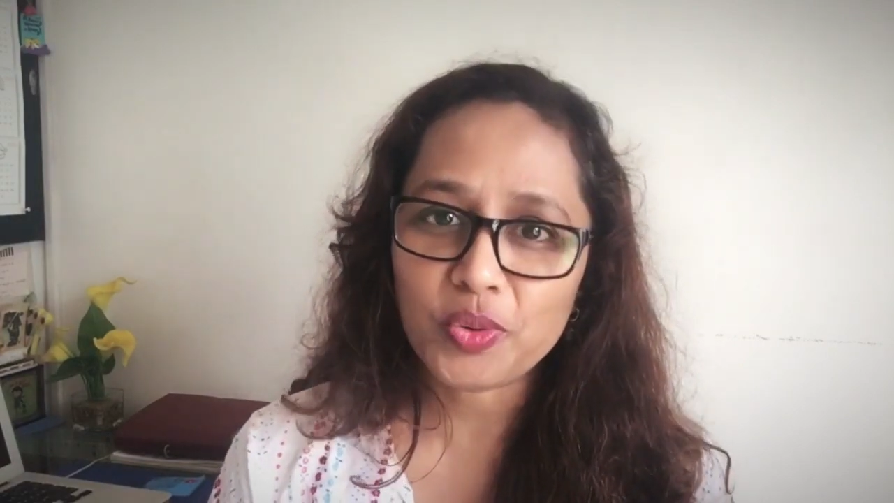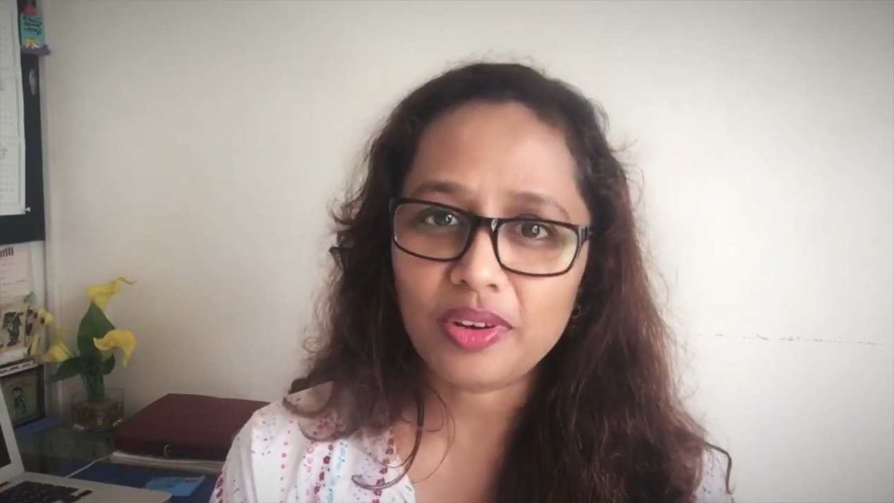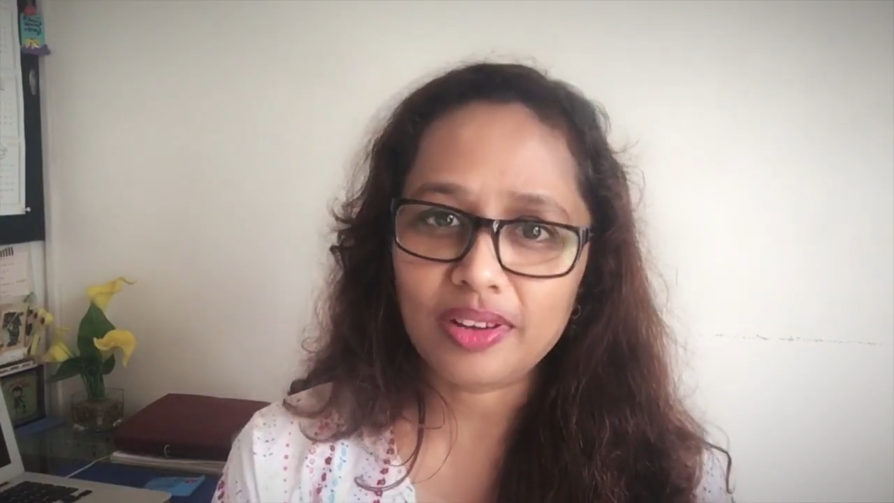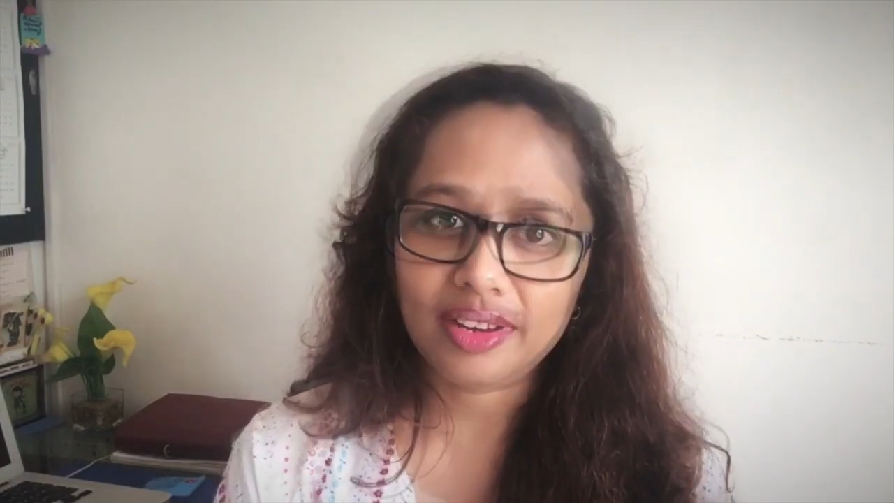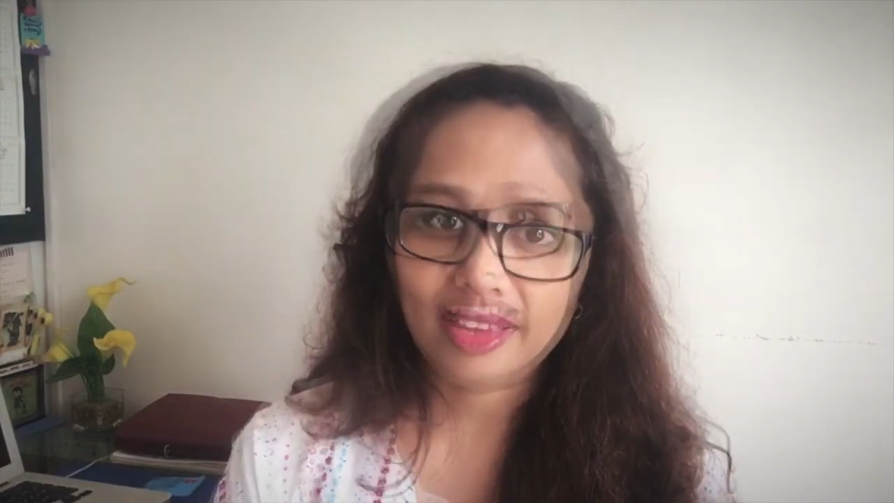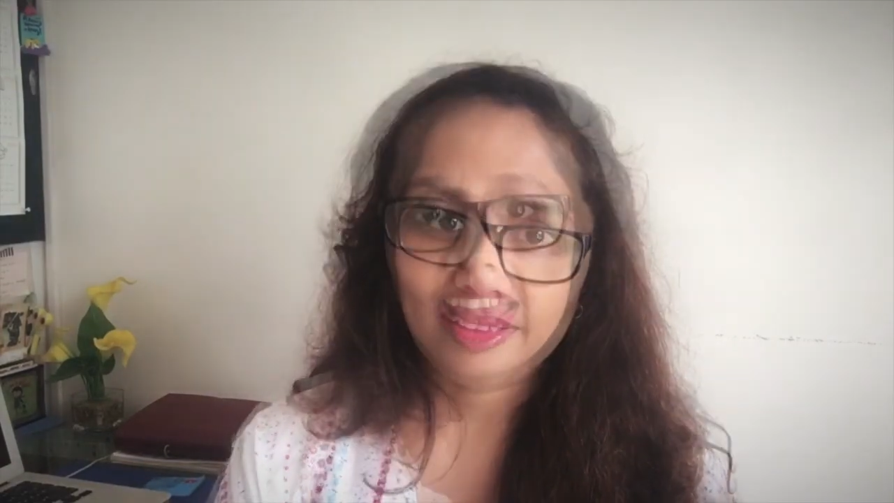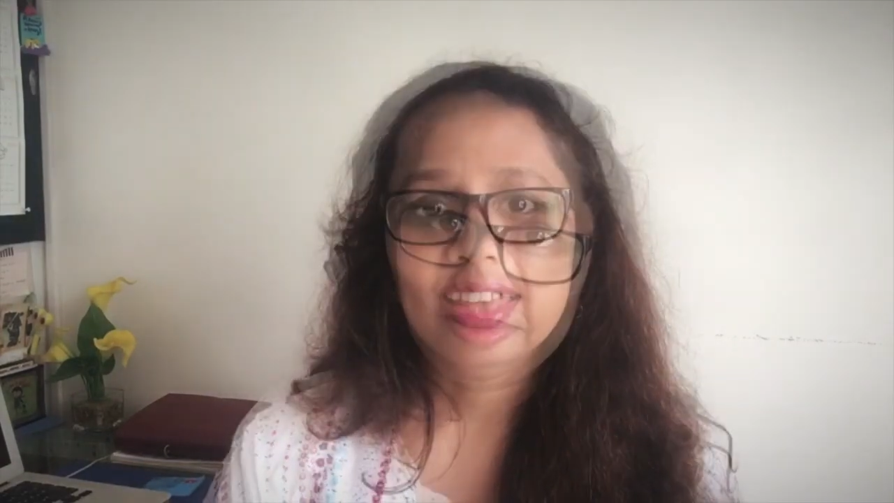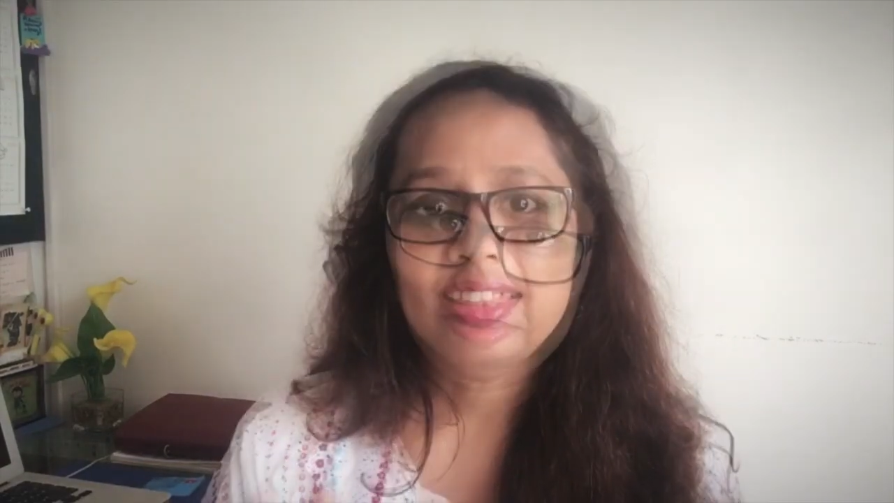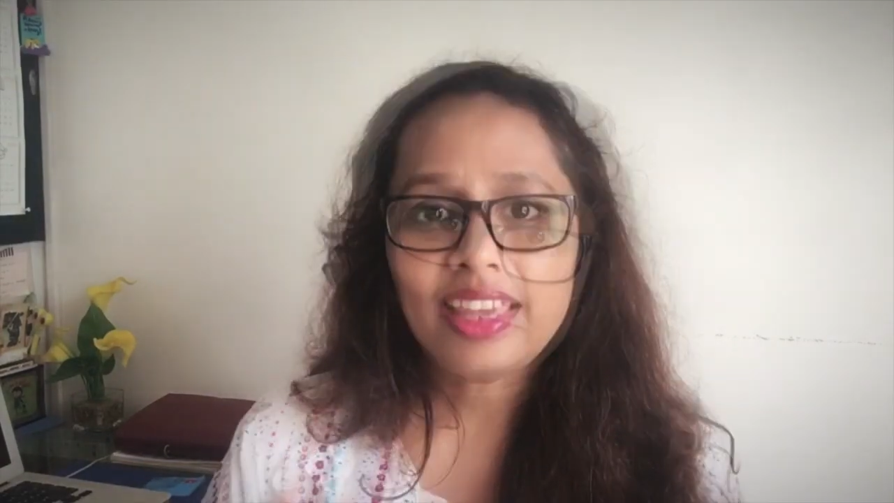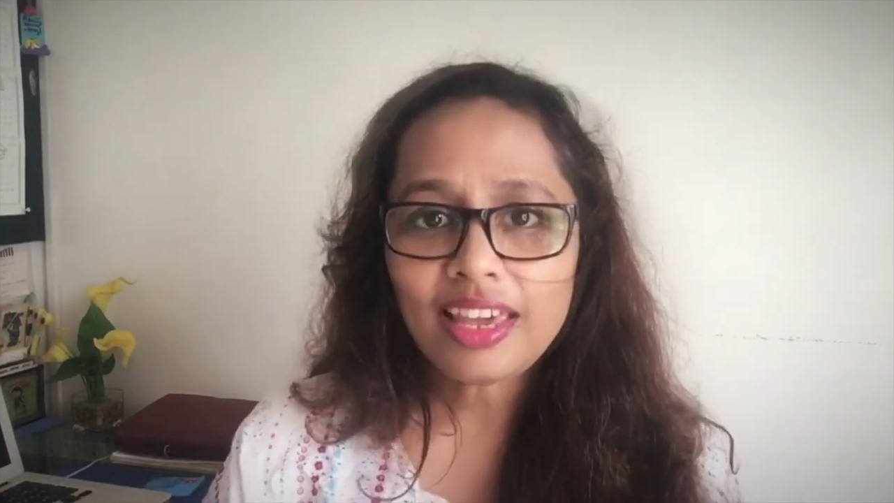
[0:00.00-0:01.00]
learning.
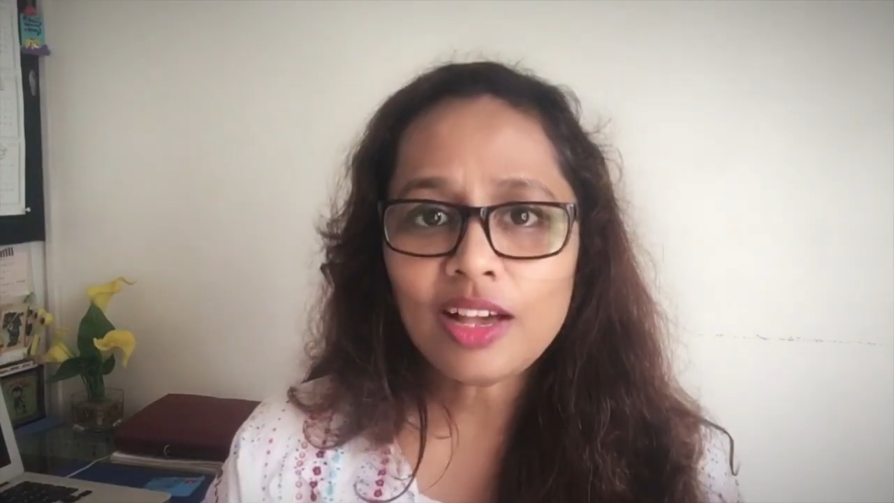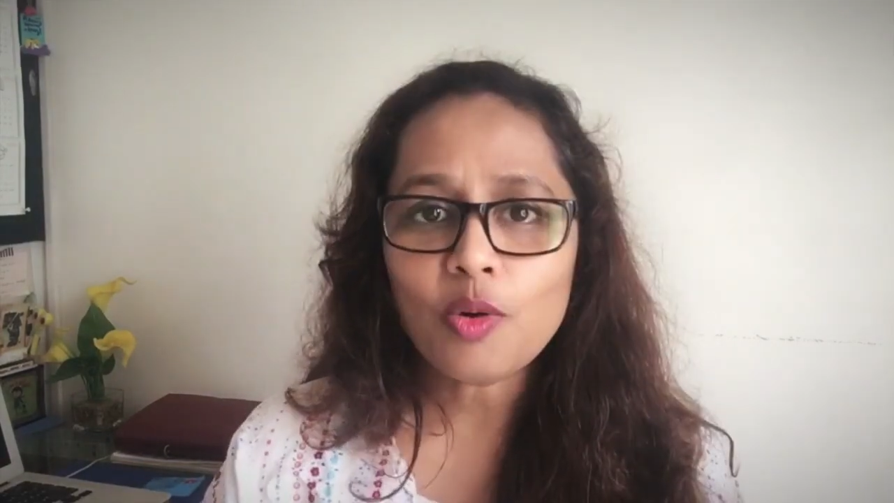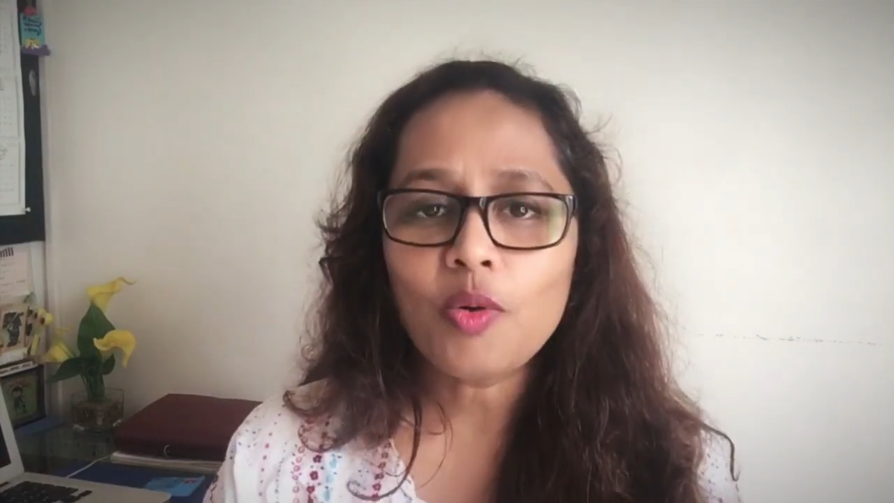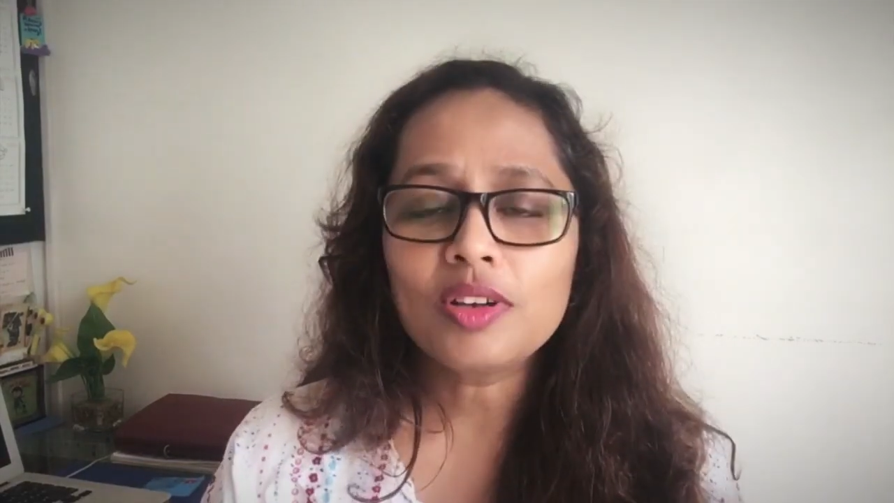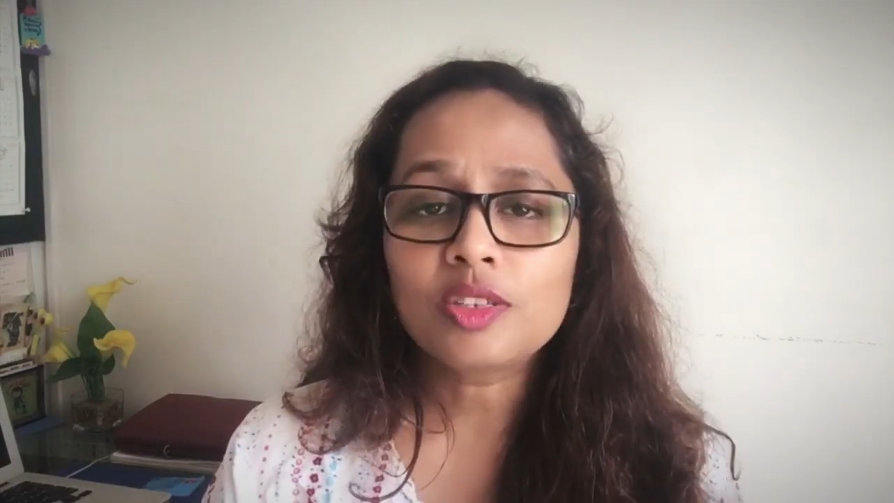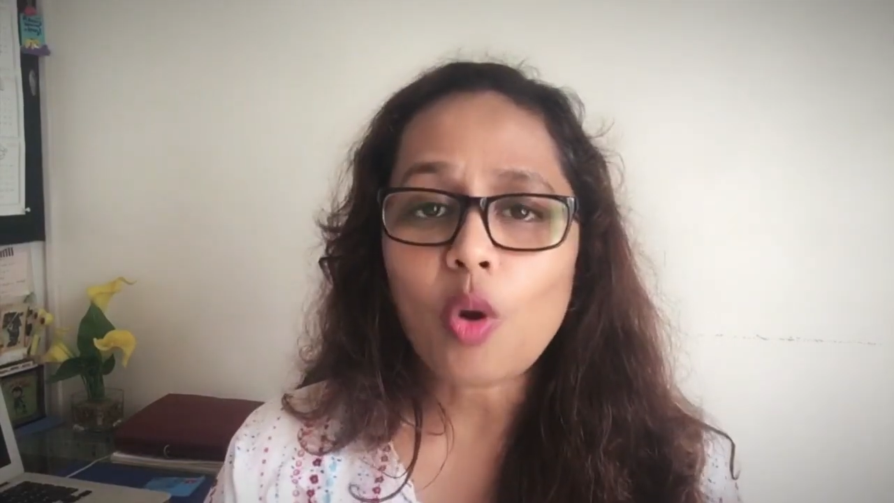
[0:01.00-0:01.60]
The ego is